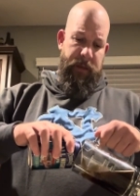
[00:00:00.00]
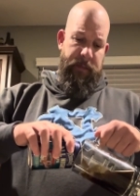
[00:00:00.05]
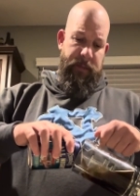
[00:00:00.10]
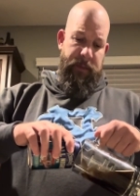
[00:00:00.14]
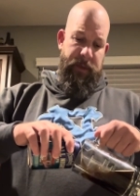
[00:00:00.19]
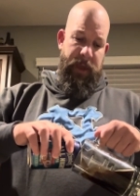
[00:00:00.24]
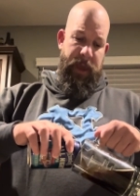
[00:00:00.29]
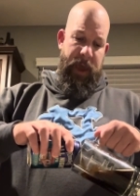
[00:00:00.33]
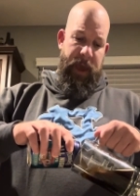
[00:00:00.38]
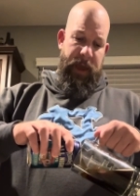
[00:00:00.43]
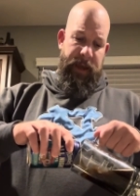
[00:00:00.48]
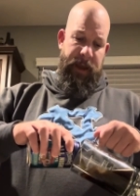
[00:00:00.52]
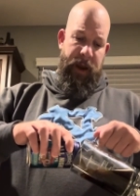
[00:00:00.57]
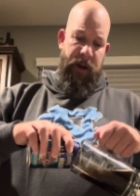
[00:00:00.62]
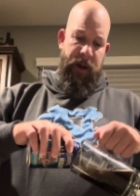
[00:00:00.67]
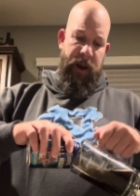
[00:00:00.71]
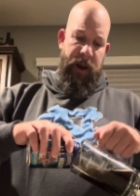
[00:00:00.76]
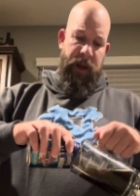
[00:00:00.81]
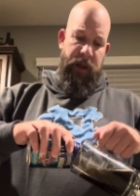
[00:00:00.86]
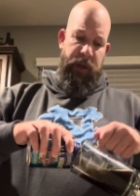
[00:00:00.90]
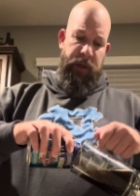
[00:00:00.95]
but yeah,
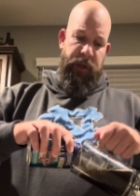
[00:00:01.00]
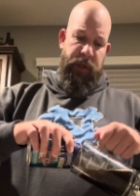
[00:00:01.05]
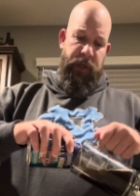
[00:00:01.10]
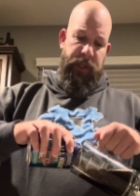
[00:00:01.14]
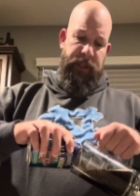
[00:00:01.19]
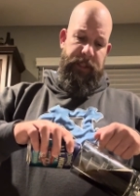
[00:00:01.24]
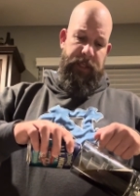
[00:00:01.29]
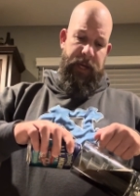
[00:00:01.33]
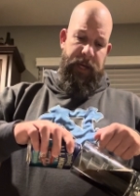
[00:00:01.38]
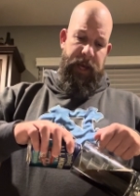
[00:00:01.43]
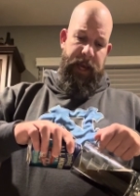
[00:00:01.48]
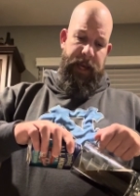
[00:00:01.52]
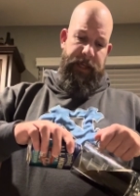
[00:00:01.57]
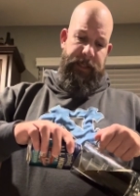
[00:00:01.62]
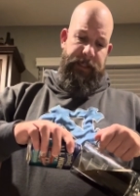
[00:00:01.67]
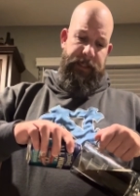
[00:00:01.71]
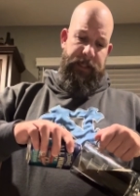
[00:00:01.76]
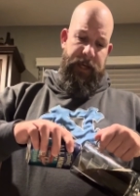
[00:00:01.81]
Carolina looked good tonight.